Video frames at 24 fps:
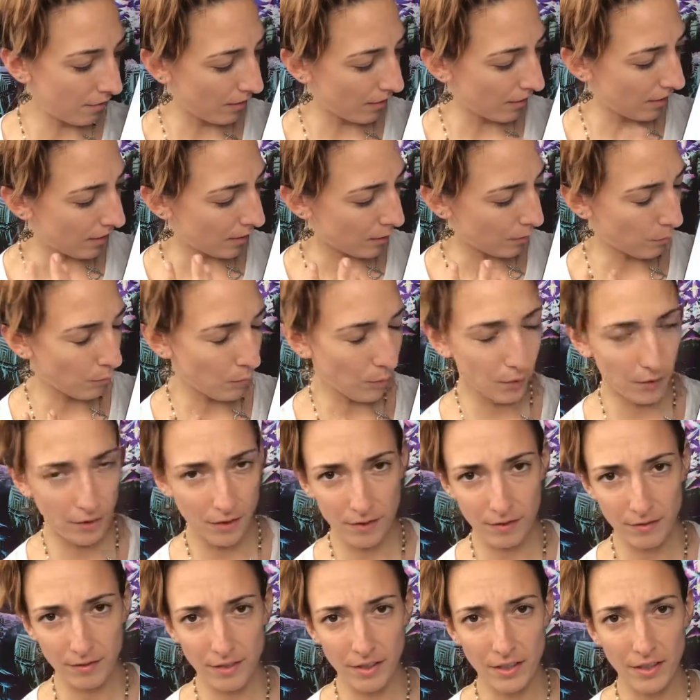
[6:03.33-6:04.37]
Right? That's more
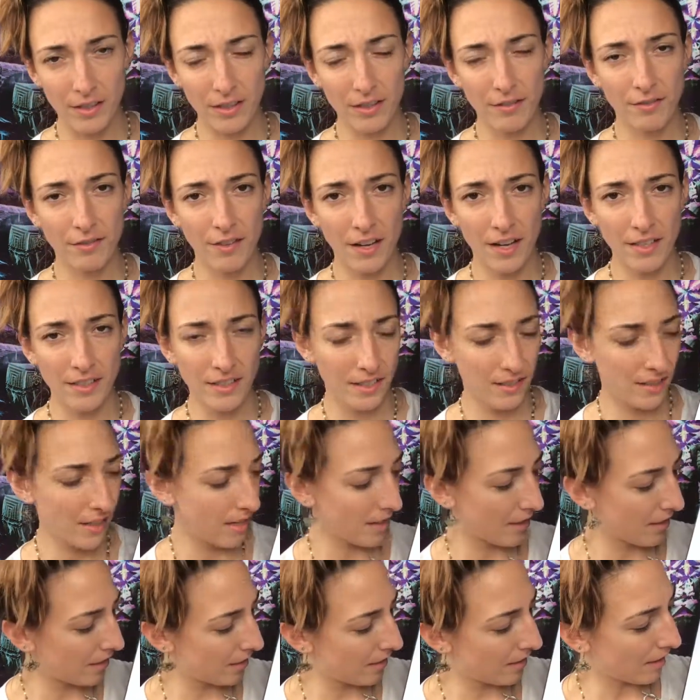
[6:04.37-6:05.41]
of a vata
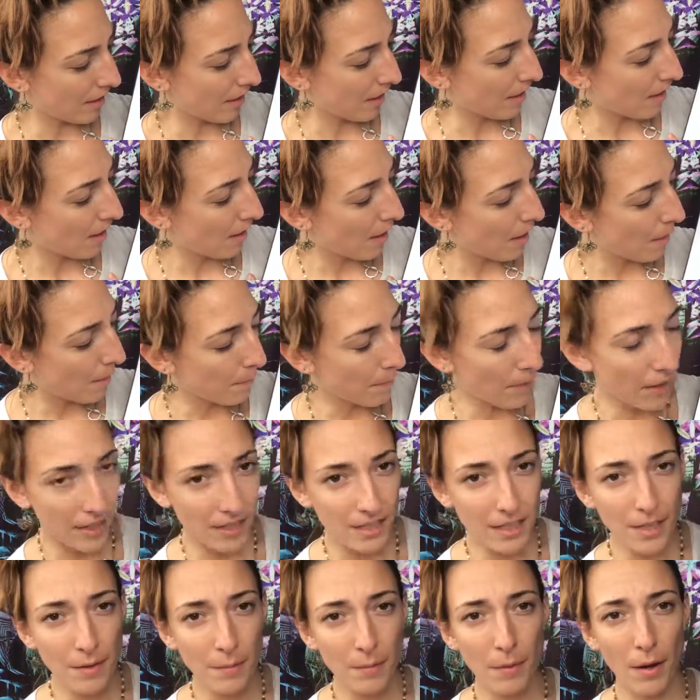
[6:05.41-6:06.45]
tendency.
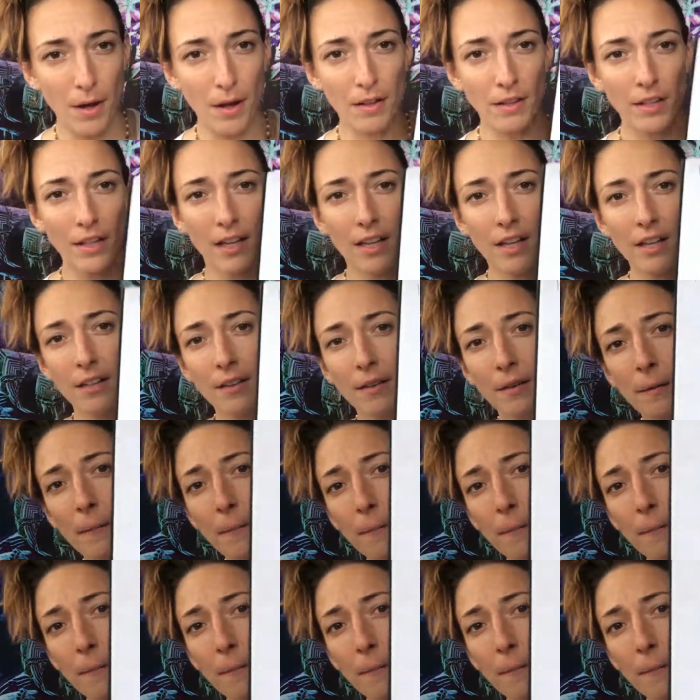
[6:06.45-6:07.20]
Mayiya Mala,